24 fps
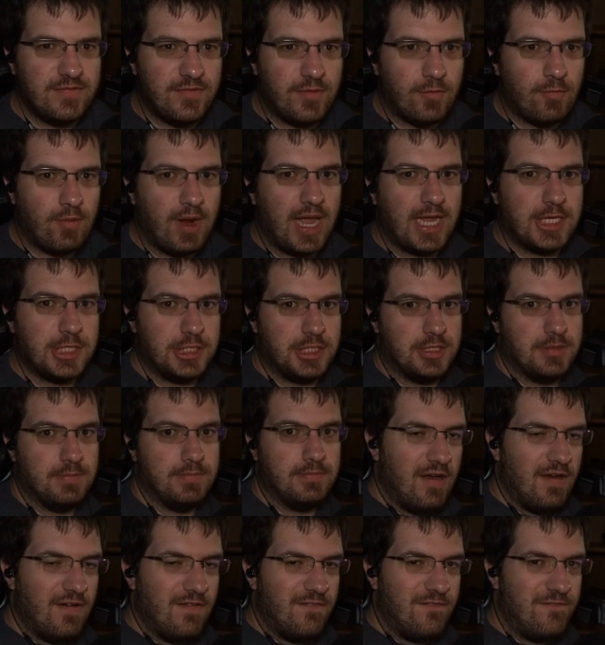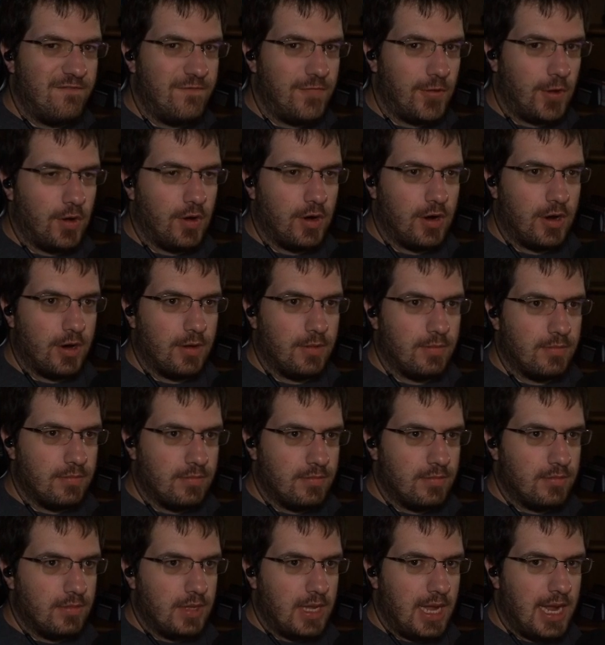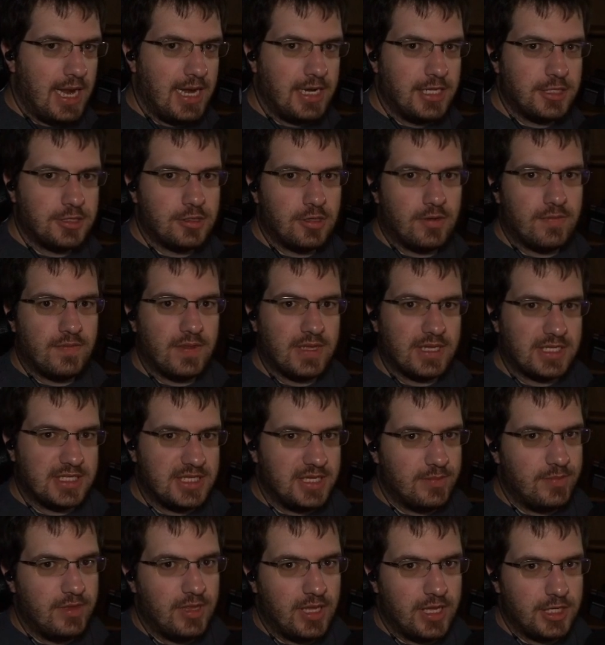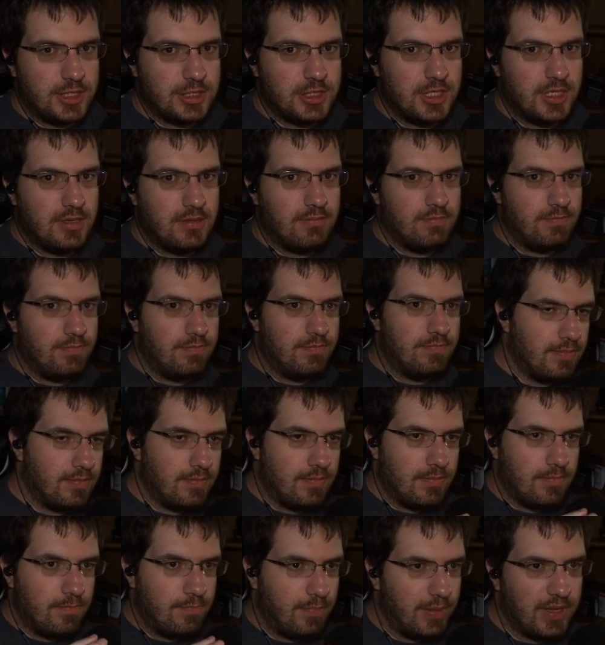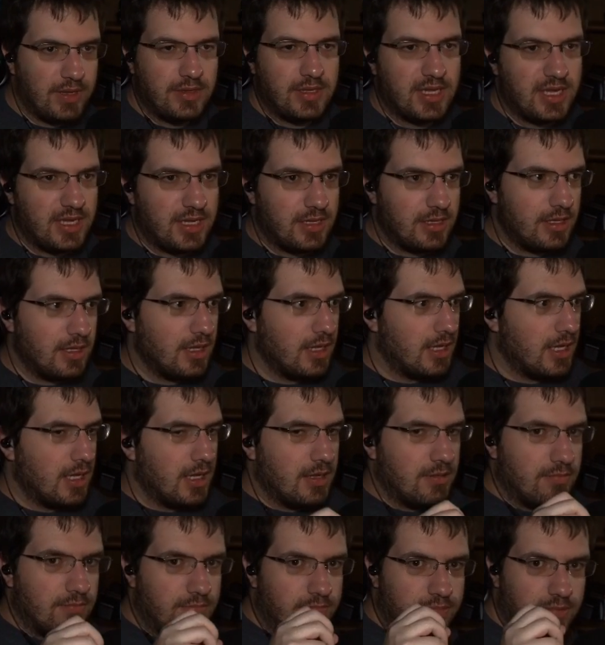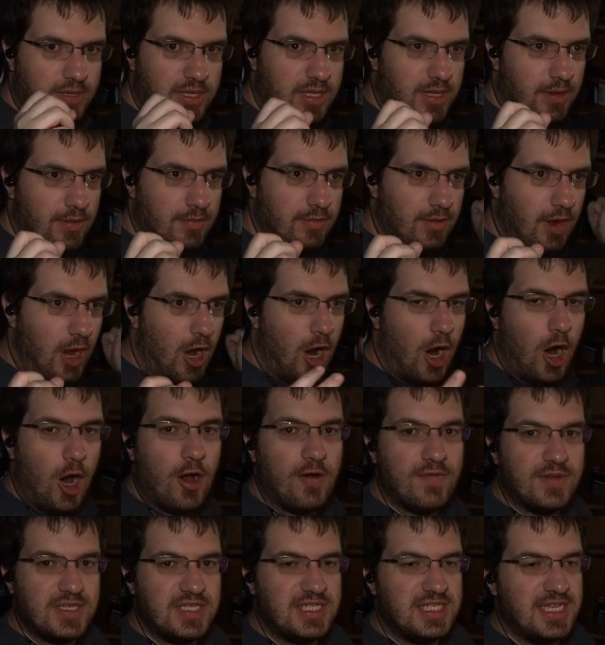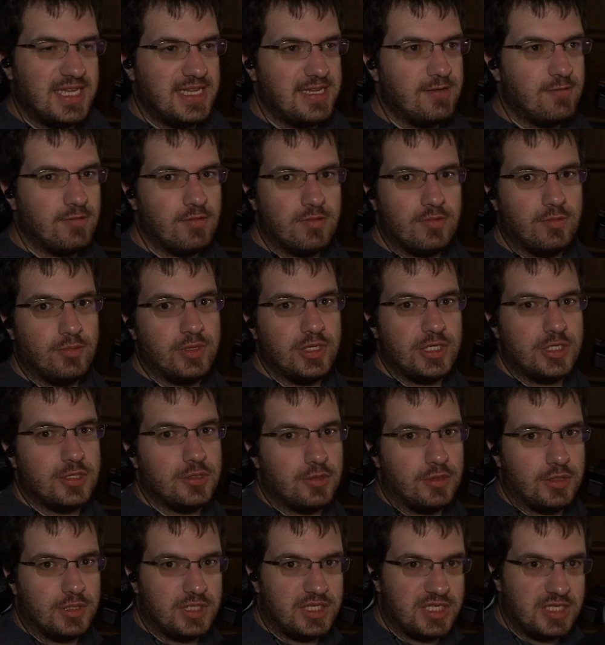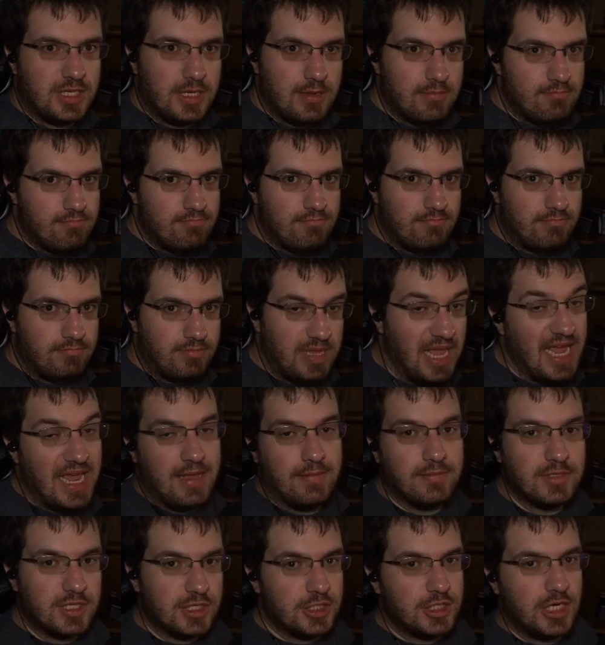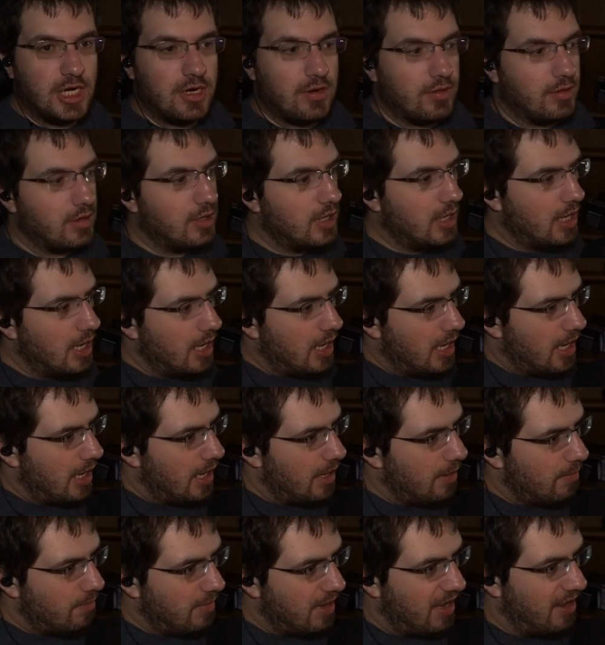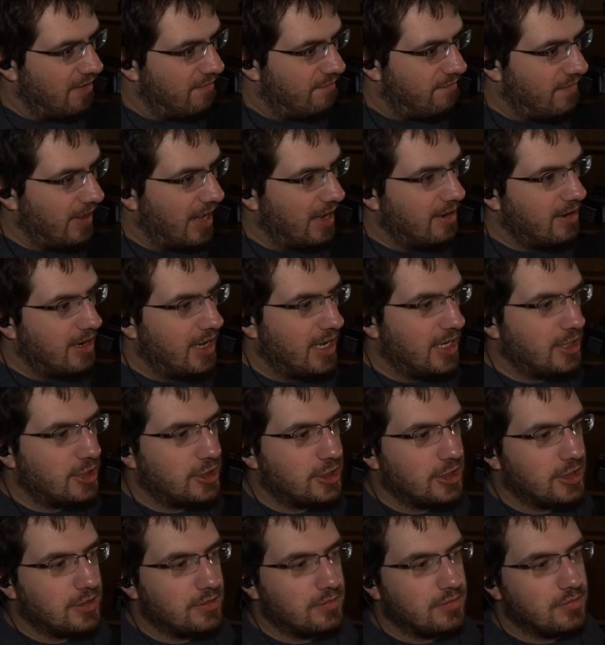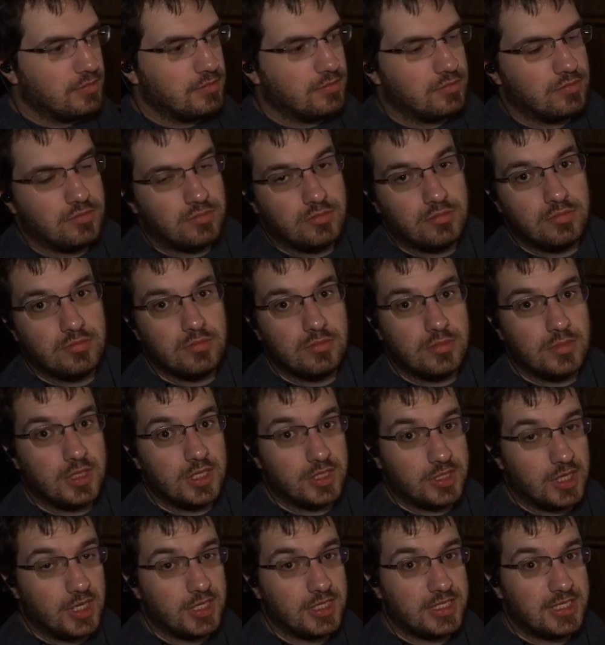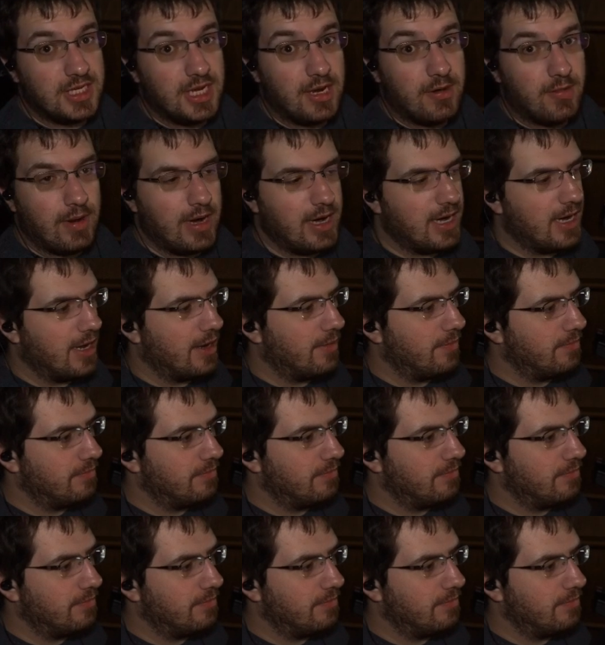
erection for any sort of like simulation, building, harvesting resource games in general. And Foundation is on sale right now.